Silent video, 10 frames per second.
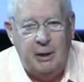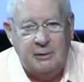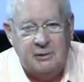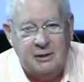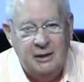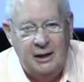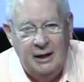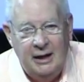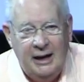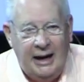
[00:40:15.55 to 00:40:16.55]
this.
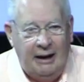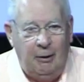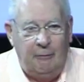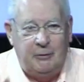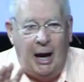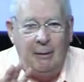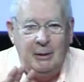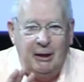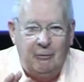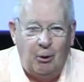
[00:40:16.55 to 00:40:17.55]
I don't have time
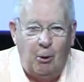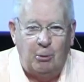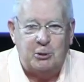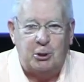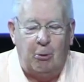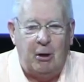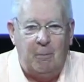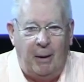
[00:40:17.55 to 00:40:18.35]
to give the whole story,